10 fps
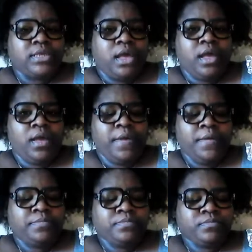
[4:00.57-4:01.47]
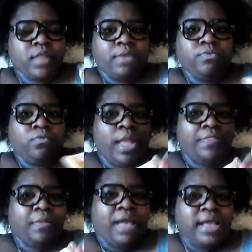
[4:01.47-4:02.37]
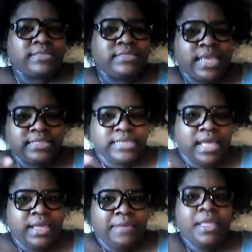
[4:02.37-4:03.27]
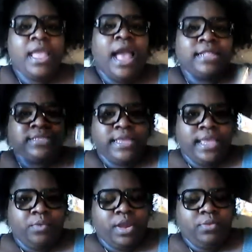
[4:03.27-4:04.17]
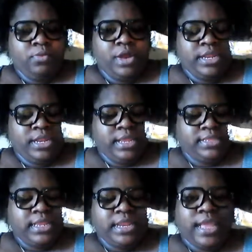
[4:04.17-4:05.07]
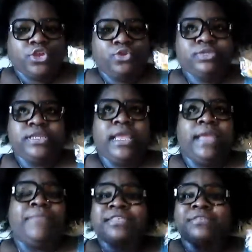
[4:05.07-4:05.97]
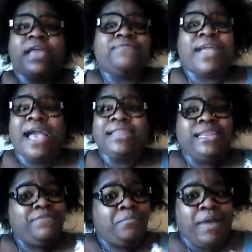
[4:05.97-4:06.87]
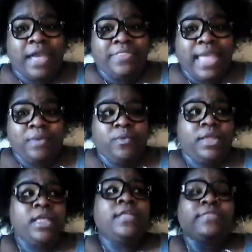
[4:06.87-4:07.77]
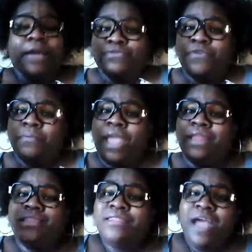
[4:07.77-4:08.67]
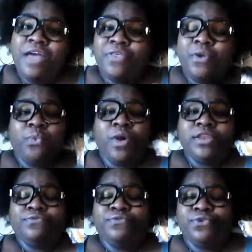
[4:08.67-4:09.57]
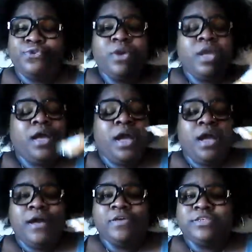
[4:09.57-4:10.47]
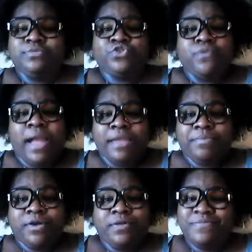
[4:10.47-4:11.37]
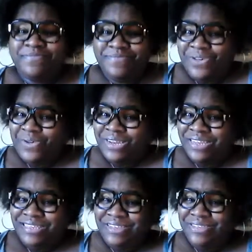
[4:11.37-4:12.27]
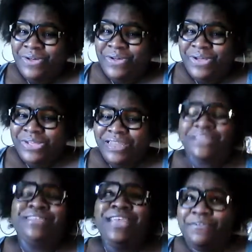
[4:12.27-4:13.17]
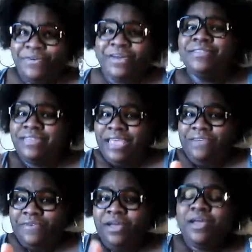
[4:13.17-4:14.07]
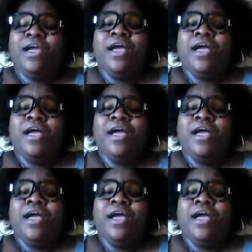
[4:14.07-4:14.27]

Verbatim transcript: um around the Boxing Day time. I did get one one of these and I used it. And as a matter of fact, I didn't even buy that one. That was from another wonderful uh, subscriber, Dawn and Dawn, a diva, diva,